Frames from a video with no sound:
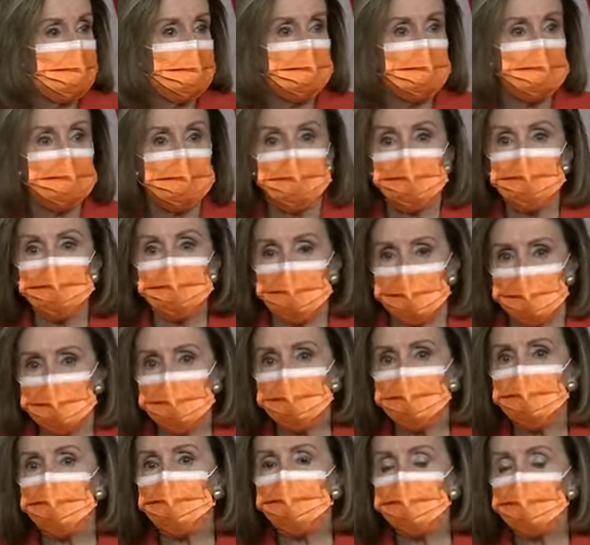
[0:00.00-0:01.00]
It's
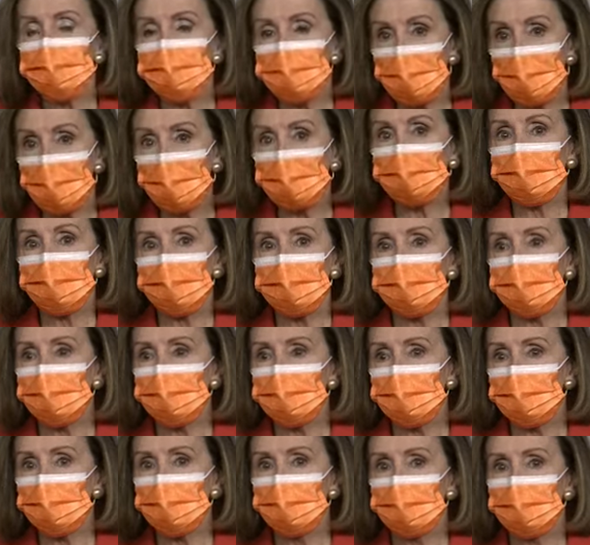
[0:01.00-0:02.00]
just remarkable.
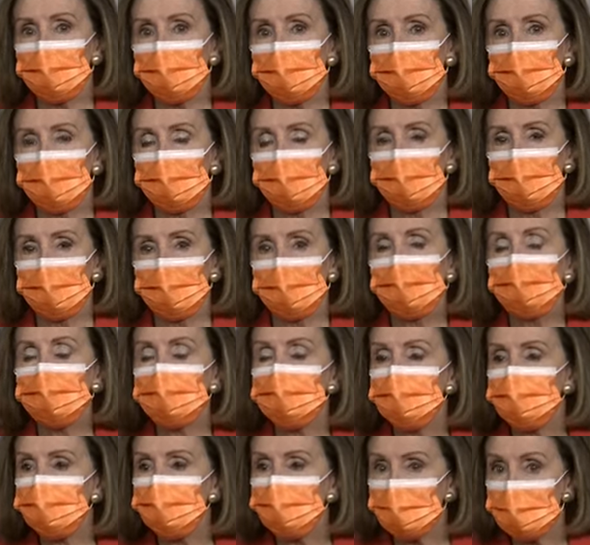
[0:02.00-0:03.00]

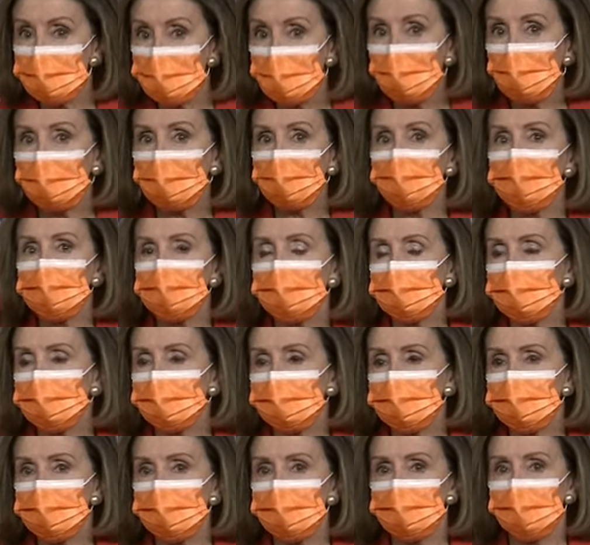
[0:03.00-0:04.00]
It's remarkable
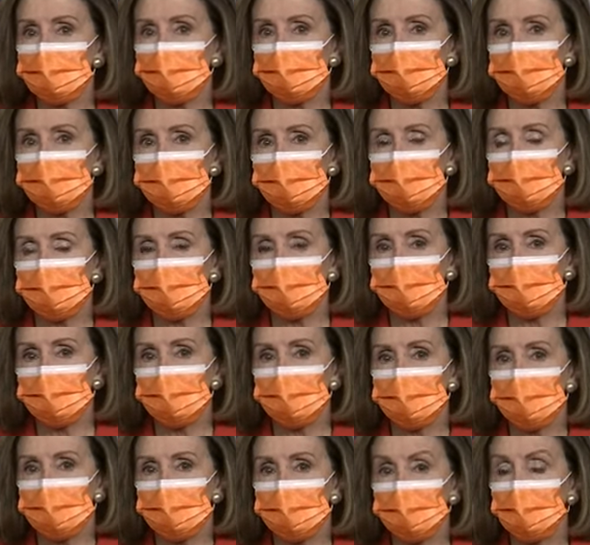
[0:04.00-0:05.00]
legislation.
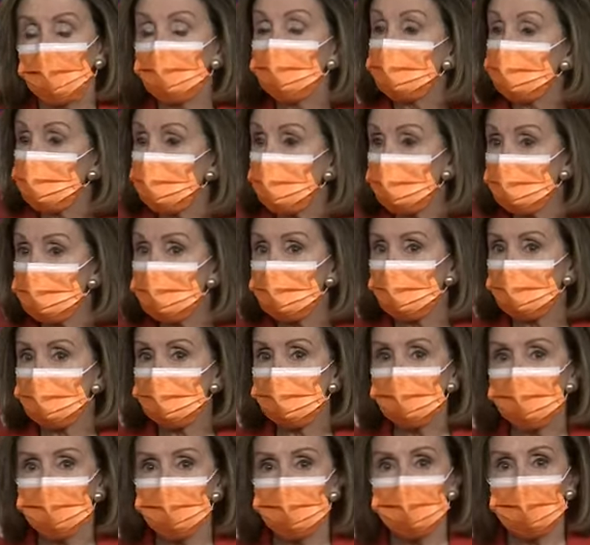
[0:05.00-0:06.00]

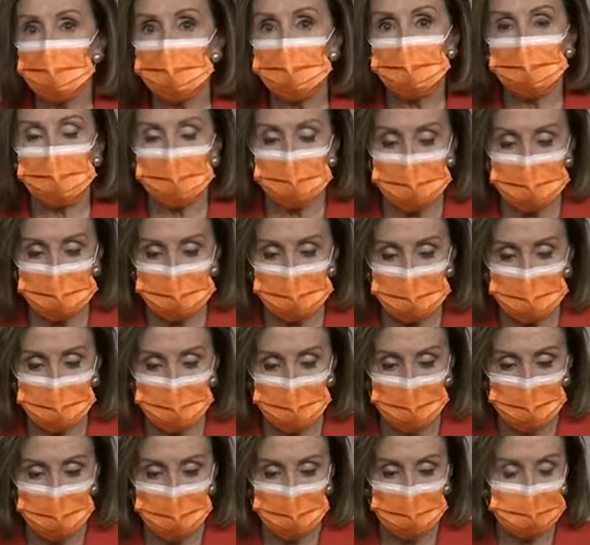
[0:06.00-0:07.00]
Unfortunately, Republicans,
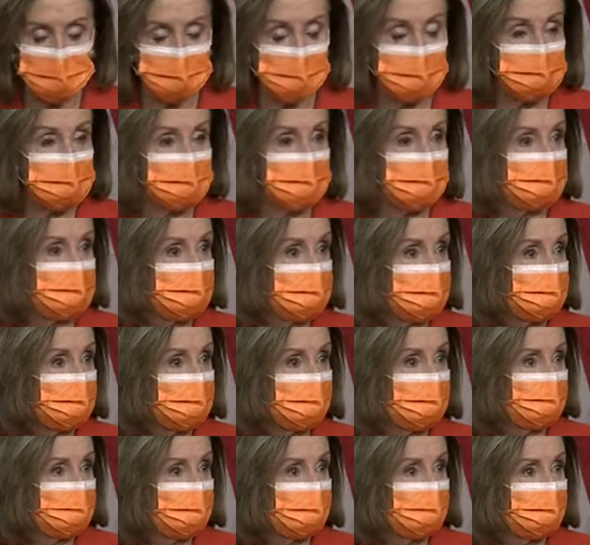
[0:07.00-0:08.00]
as I say,
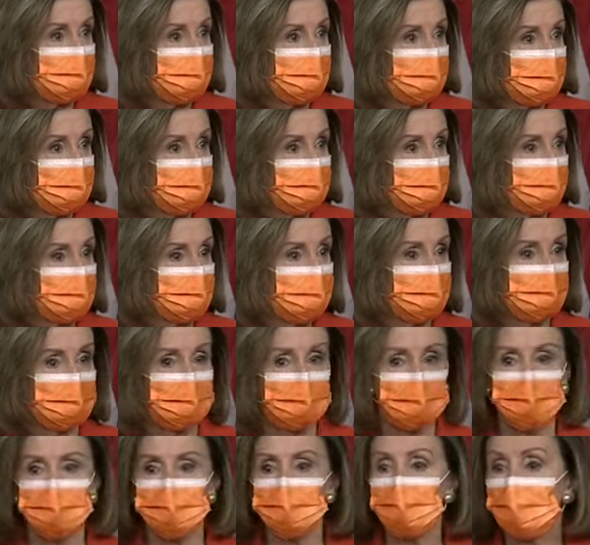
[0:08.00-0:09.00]

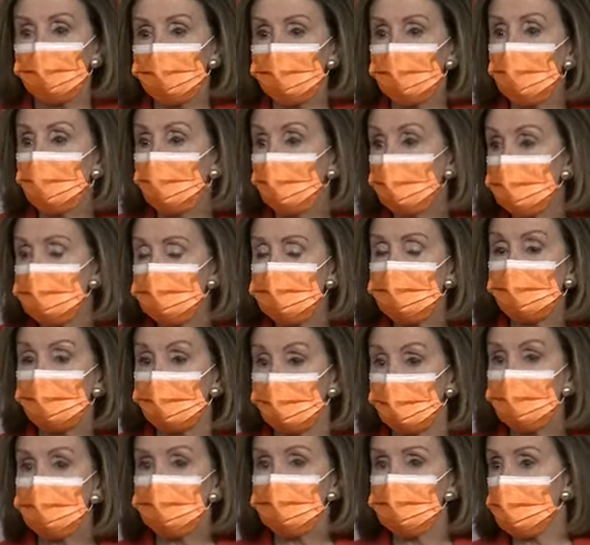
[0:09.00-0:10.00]
vote no and
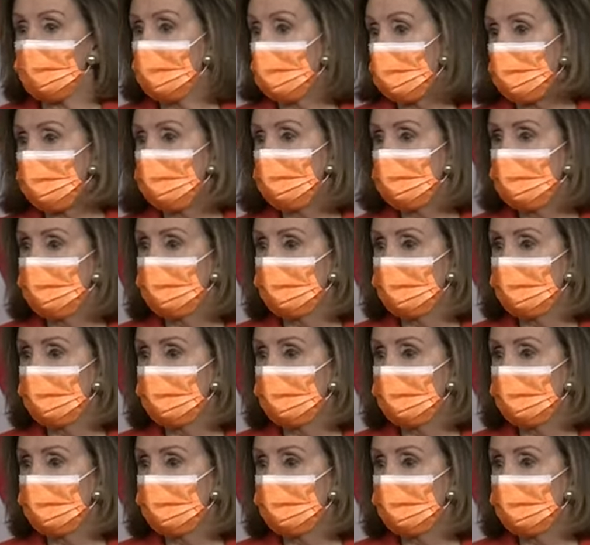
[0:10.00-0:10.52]
take the dough.